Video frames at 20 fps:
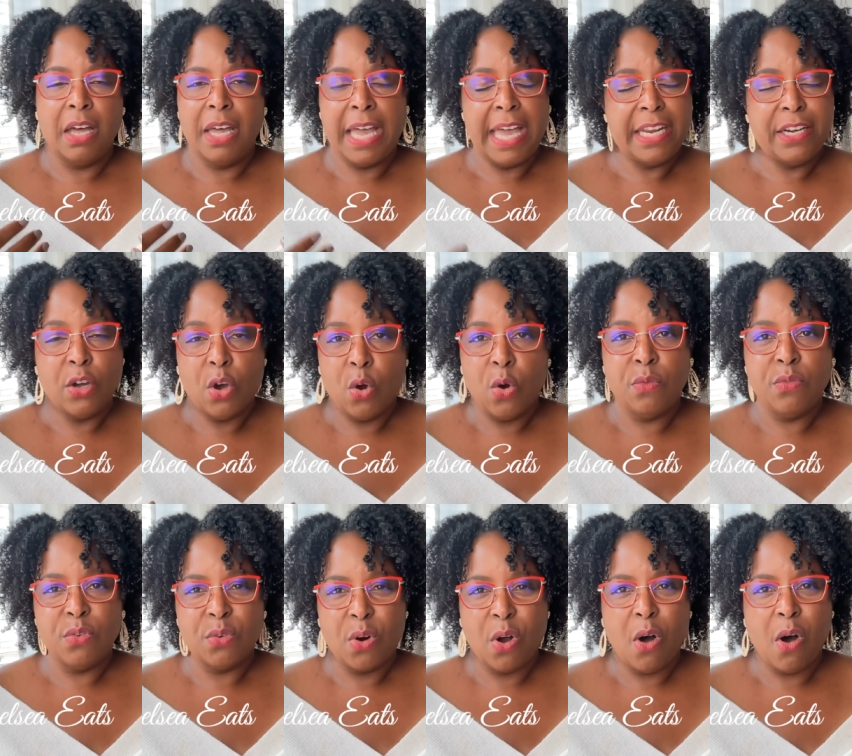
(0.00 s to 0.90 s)
an
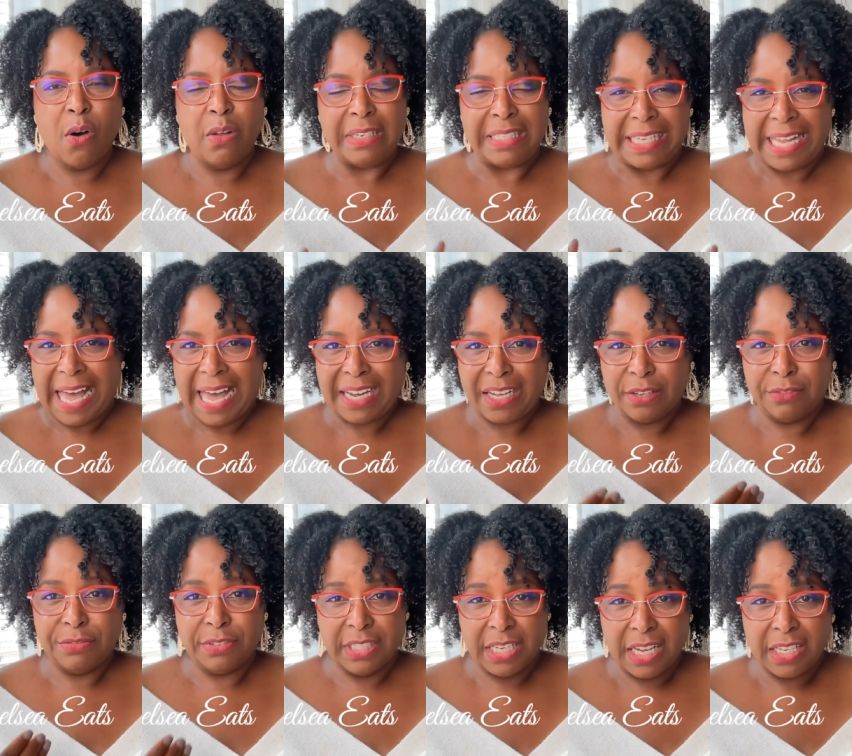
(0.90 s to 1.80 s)
overall lack
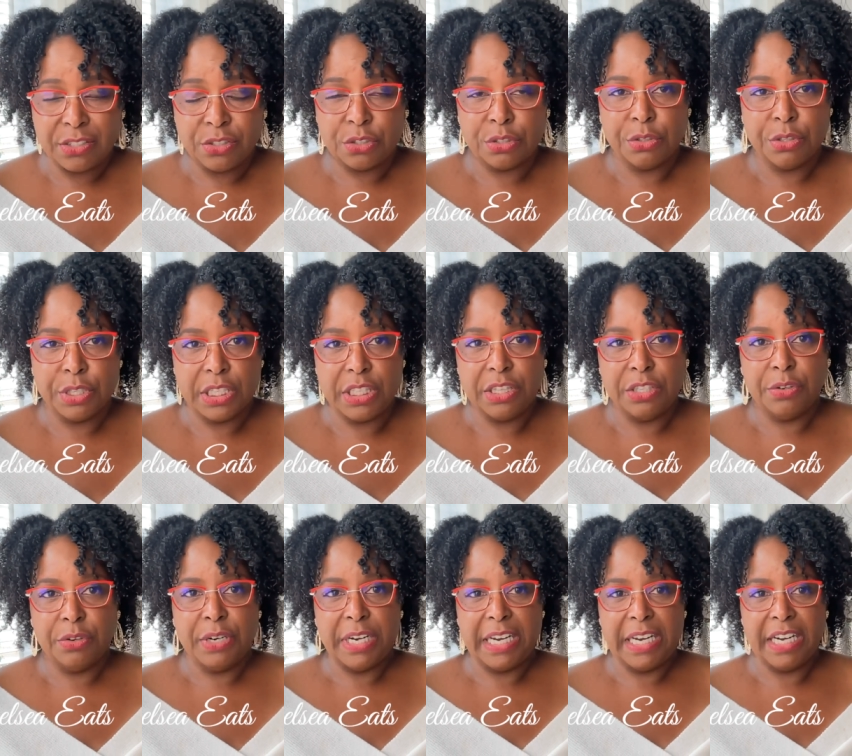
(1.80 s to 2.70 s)
of luster in
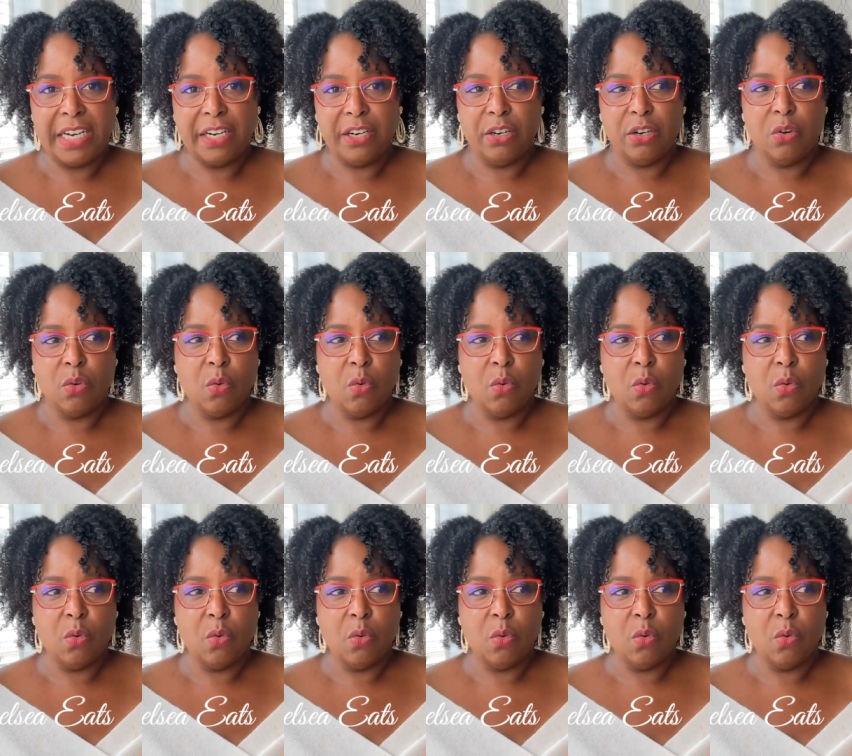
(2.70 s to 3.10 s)
their hair,